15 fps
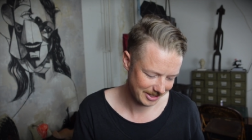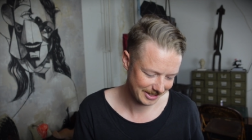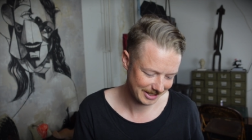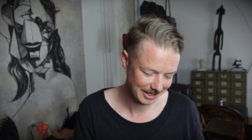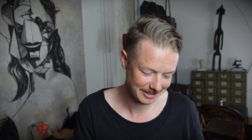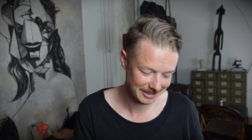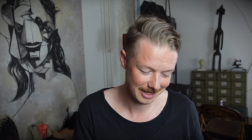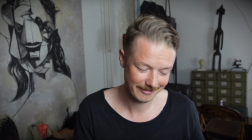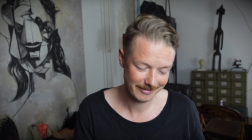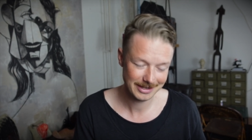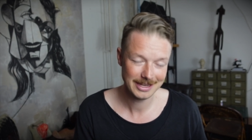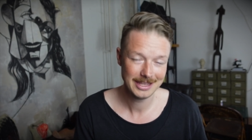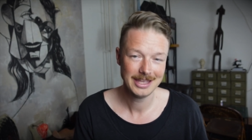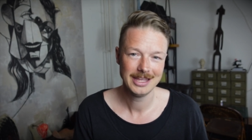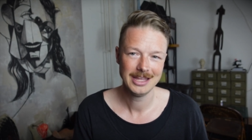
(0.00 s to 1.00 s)
Size
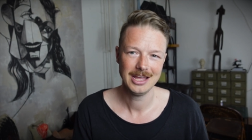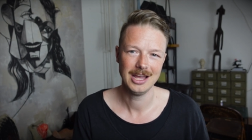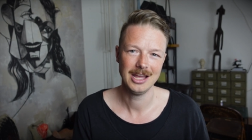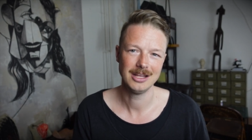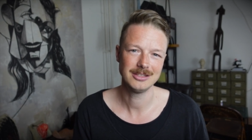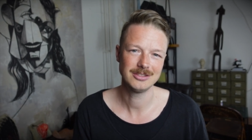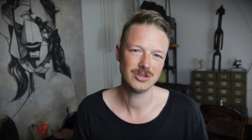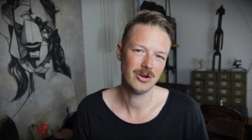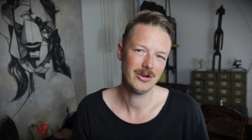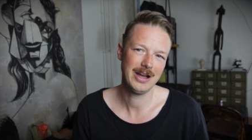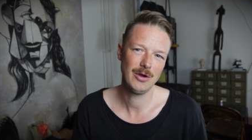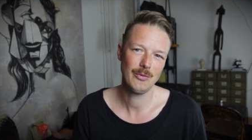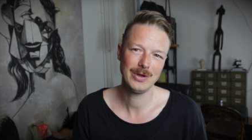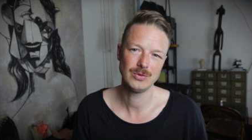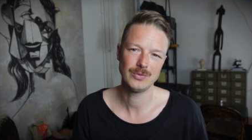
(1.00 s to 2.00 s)
11. So I
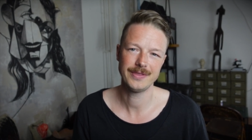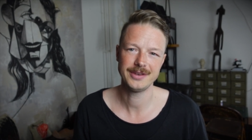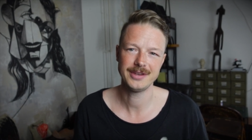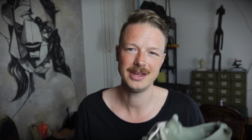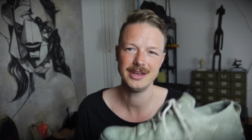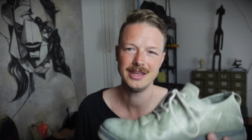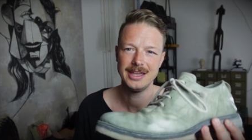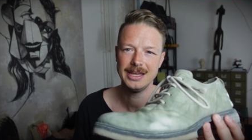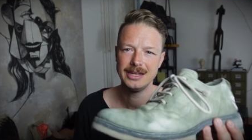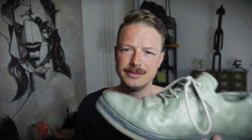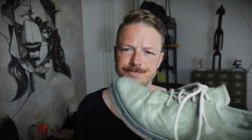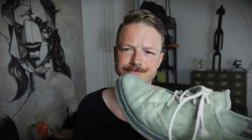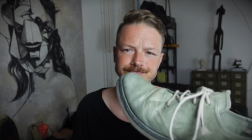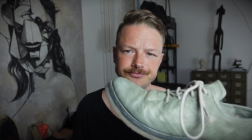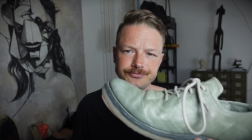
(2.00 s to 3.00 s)
went with the 10
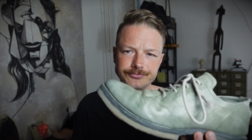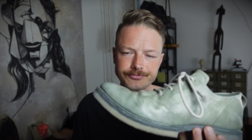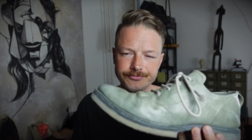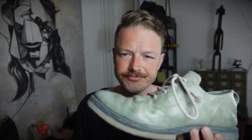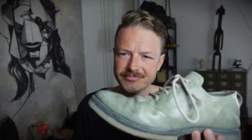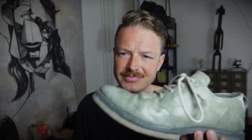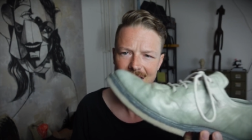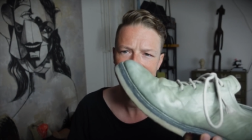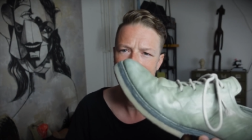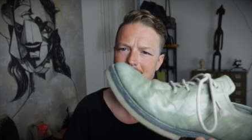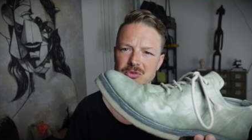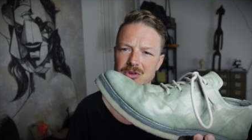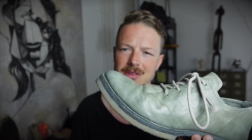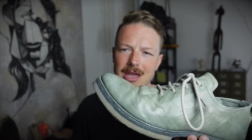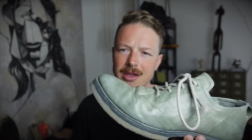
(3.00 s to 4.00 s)
again. And I'm
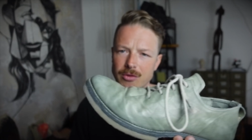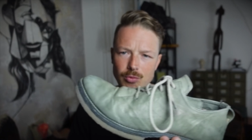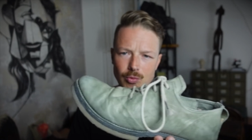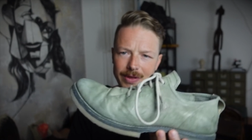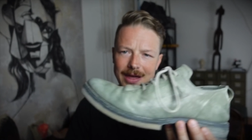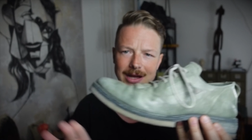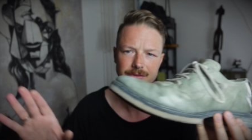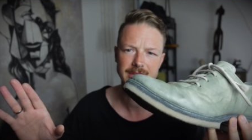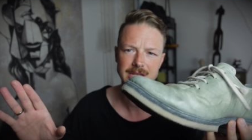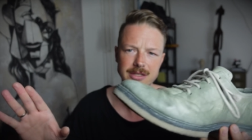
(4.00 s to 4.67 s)
like, without the